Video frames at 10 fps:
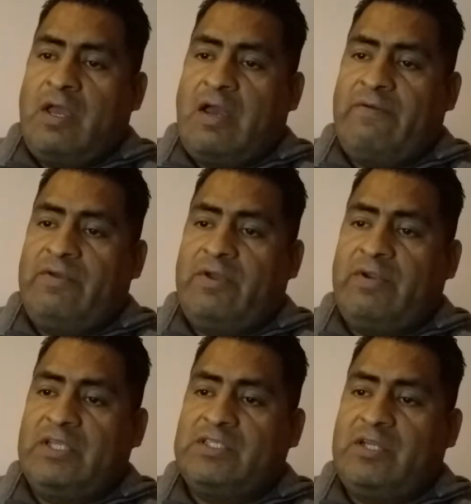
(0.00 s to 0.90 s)
A
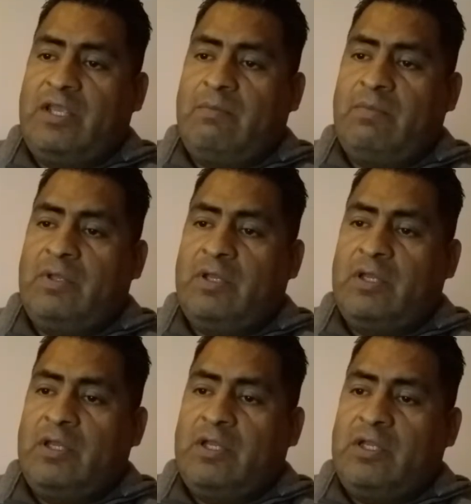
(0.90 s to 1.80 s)
fiery stream
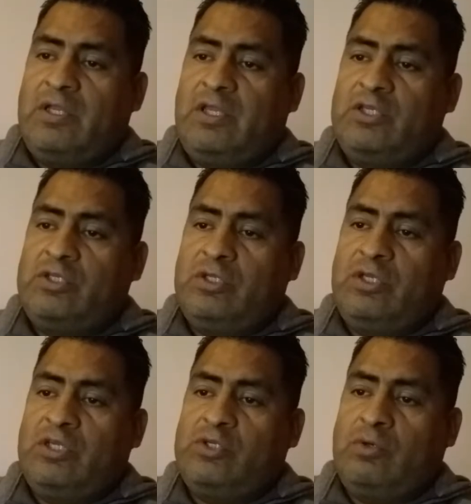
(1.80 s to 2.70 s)
is
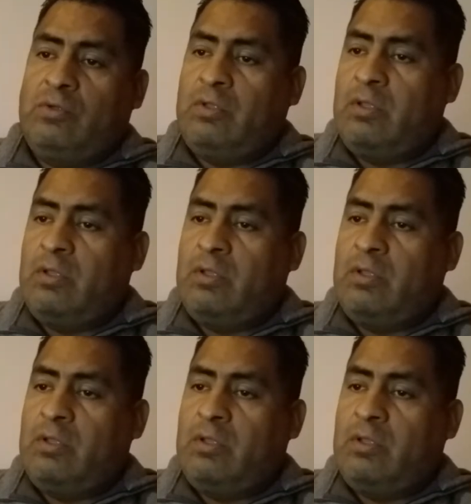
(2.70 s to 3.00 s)
issued